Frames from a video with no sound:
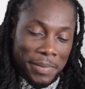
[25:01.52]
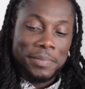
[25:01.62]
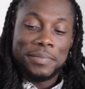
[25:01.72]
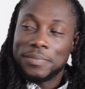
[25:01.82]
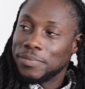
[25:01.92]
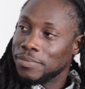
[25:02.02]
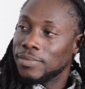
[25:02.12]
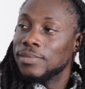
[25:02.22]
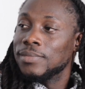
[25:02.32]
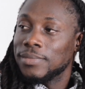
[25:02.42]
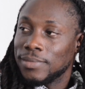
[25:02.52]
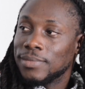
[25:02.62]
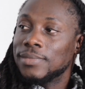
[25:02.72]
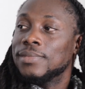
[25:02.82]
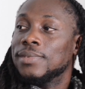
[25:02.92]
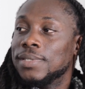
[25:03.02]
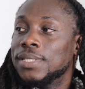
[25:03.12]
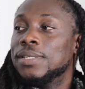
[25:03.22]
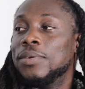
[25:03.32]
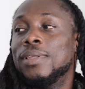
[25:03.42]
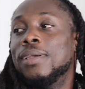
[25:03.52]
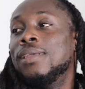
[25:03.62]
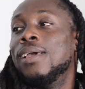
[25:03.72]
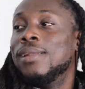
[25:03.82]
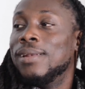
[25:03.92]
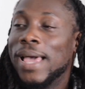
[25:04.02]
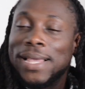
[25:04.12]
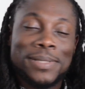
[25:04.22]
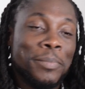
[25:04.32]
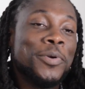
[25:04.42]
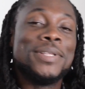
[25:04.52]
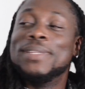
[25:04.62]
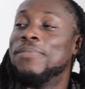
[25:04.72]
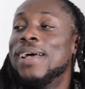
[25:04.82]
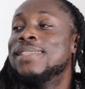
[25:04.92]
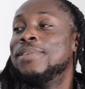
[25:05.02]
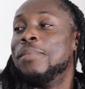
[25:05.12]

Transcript: And then you have got Mardi Gras with the feathers and, yeah, and the nice, and pretty, the fancy